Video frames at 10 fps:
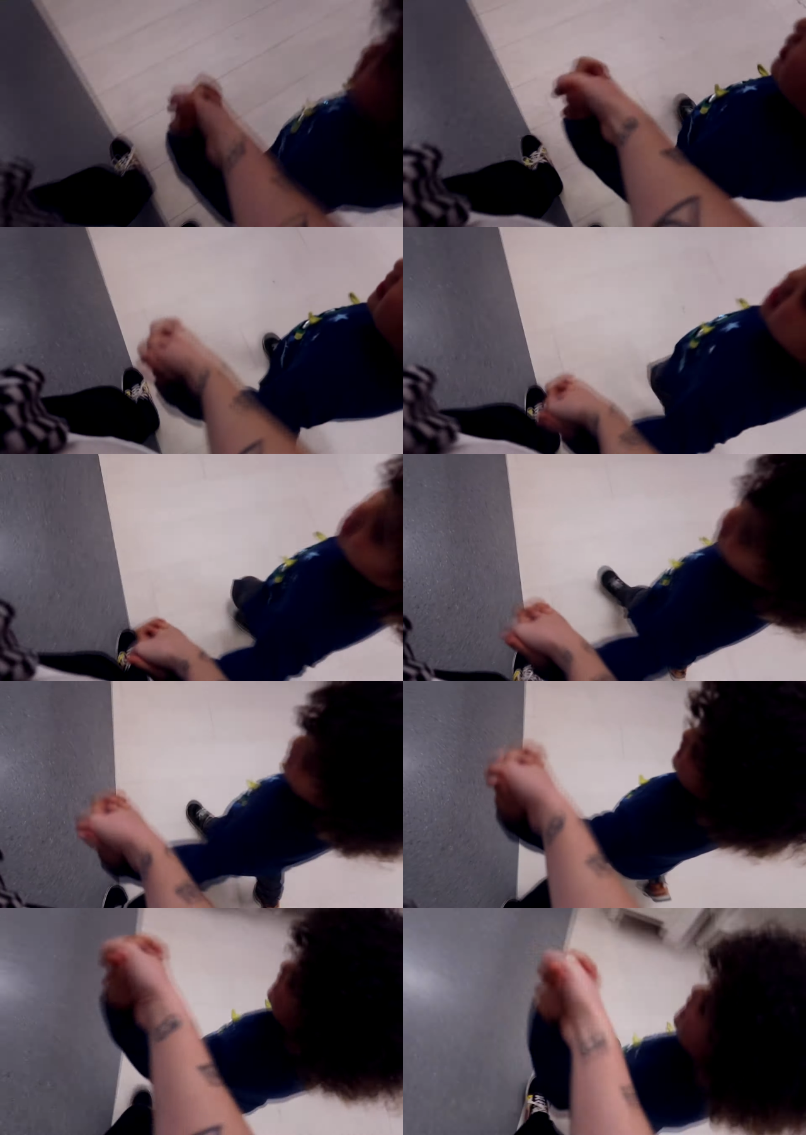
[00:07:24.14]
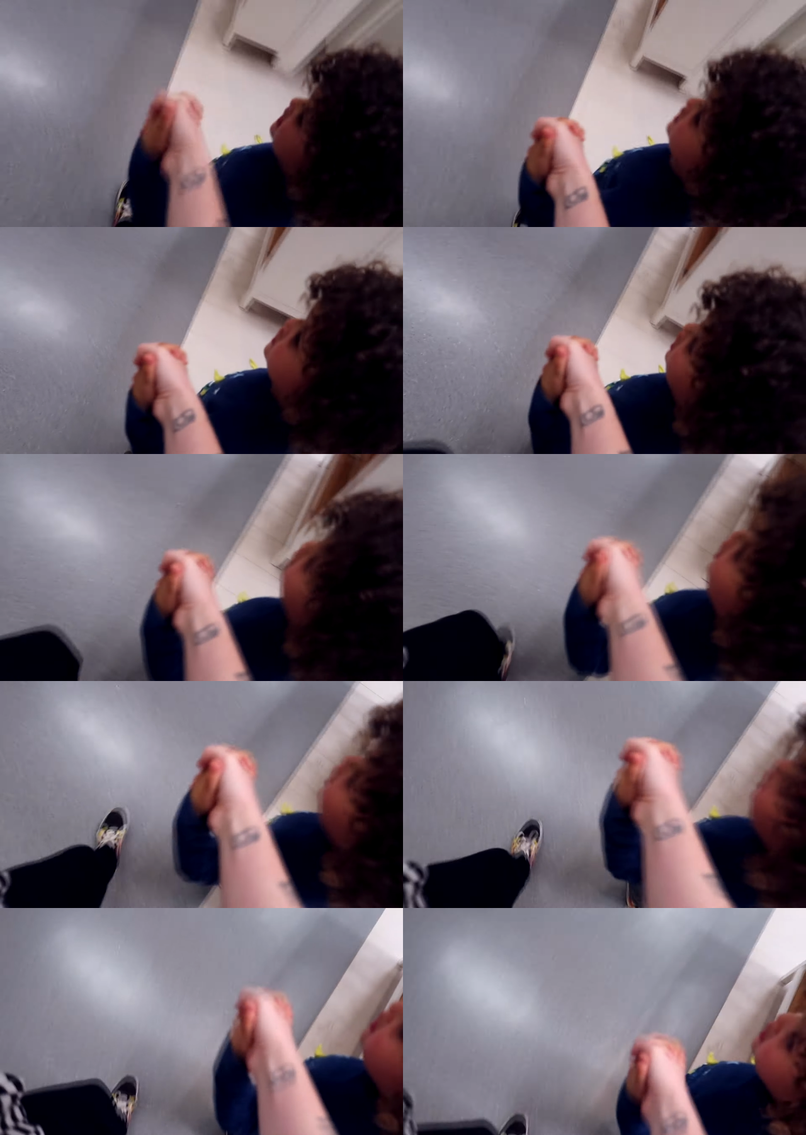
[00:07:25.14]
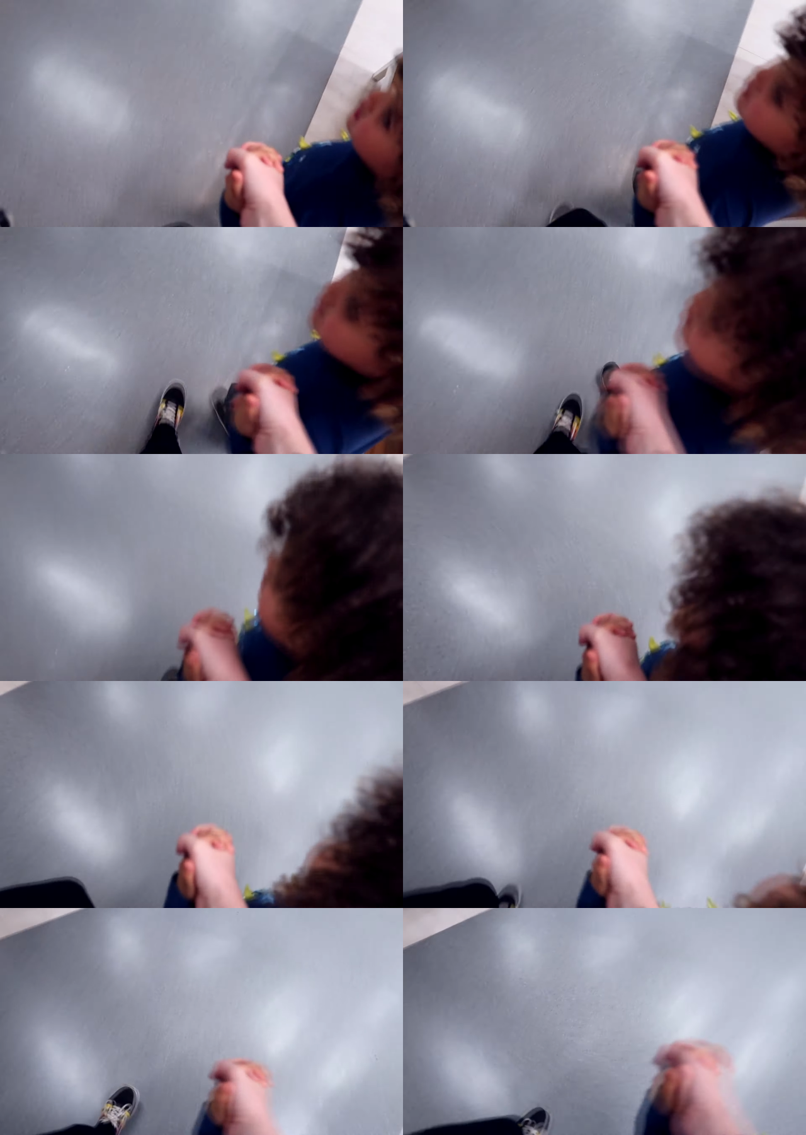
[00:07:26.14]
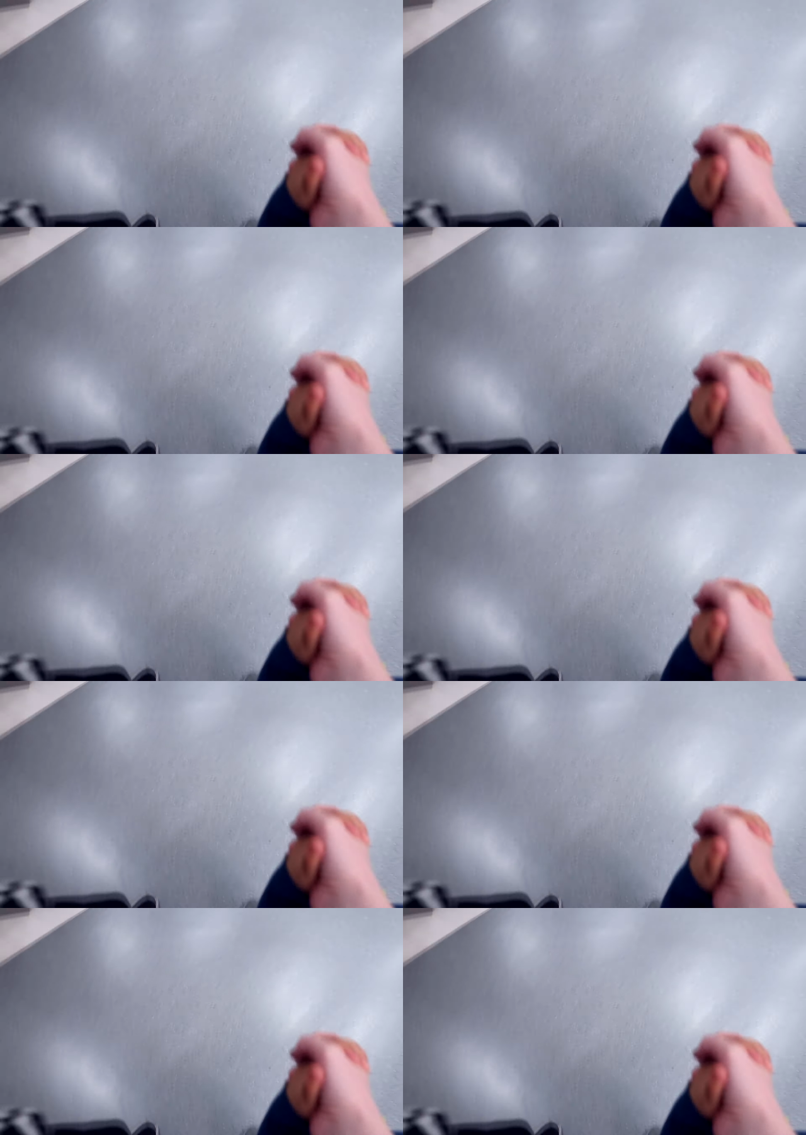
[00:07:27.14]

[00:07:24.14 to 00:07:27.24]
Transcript: Nobody's mouth can be seen.